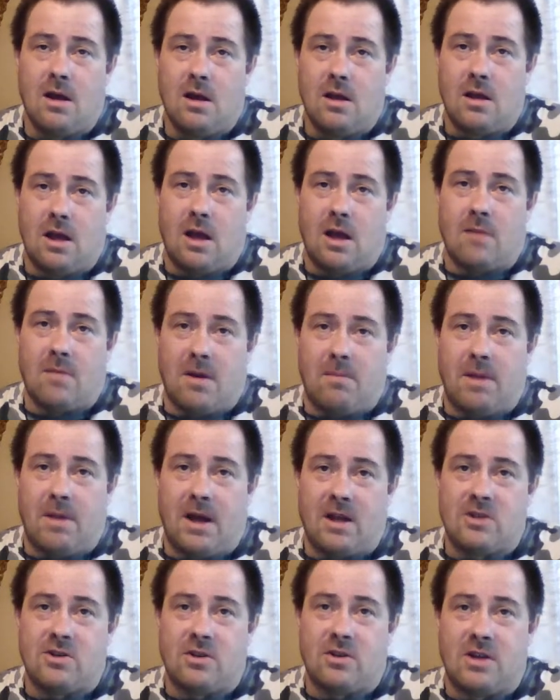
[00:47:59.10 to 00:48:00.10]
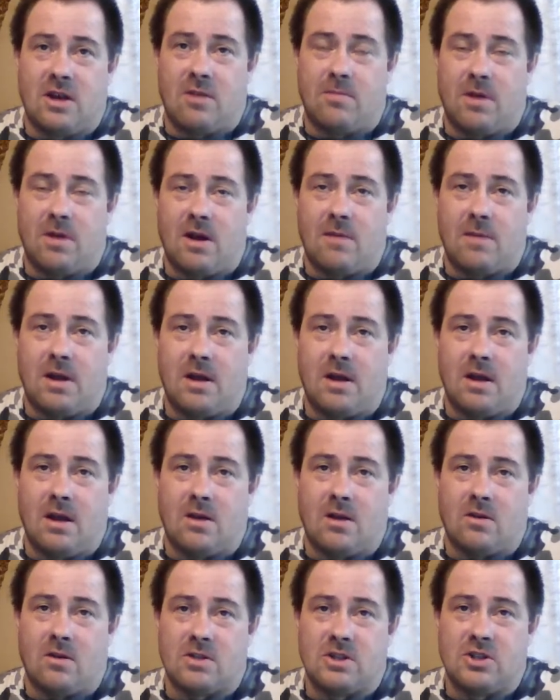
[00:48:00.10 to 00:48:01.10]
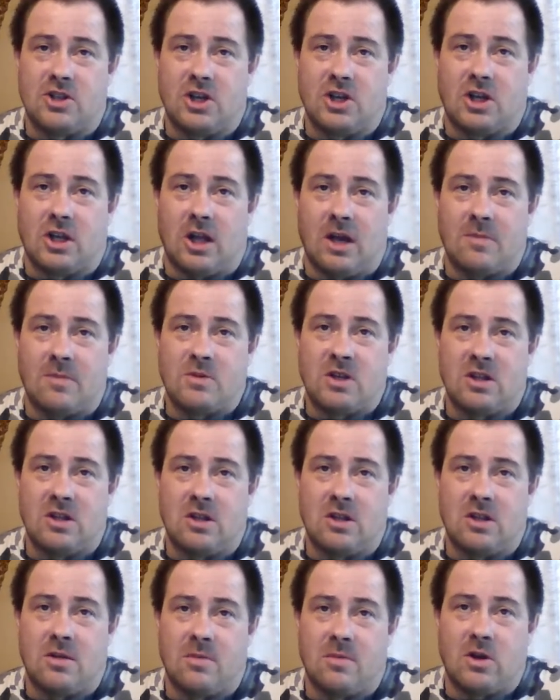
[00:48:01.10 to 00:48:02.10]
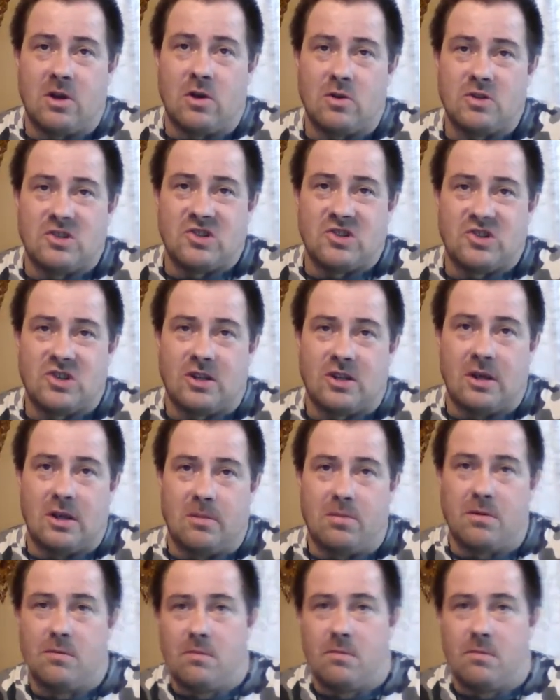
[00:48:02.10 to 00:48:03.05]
Yeah, my pants are down by my ankles, and she climbs into them and goes to sleep.